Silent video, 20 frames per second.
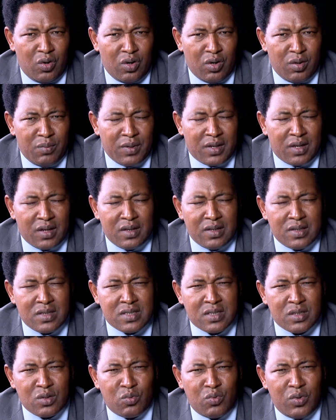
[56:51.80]

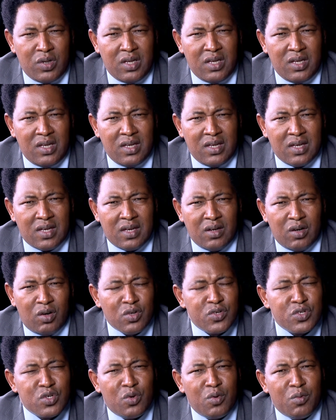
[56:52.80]
because we
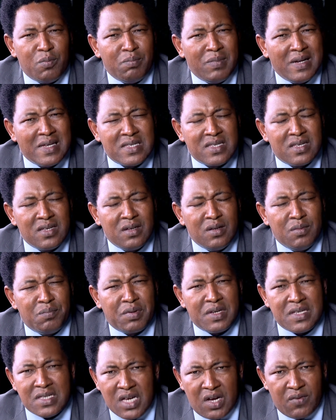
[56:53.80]
also must
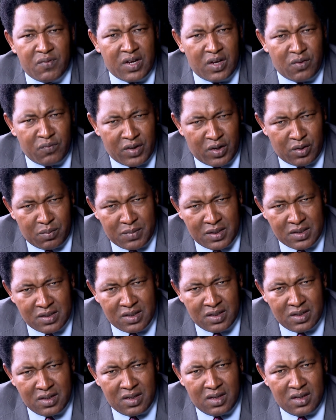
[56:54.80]
preserve our environment.
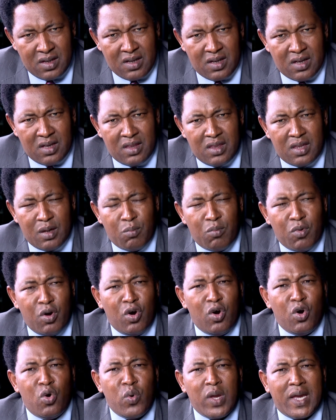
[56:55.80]
The
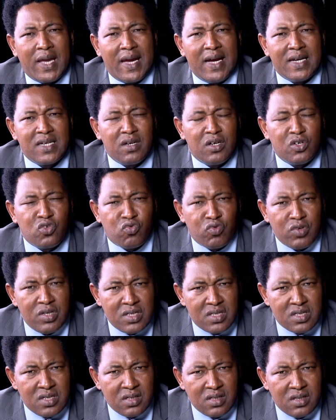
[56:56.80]
more we cut our
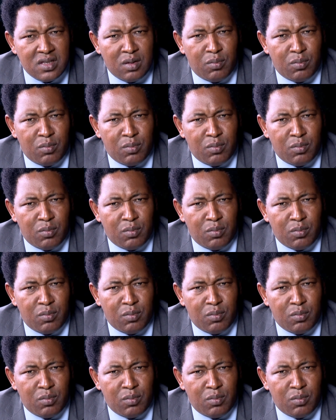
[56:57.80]
trees, the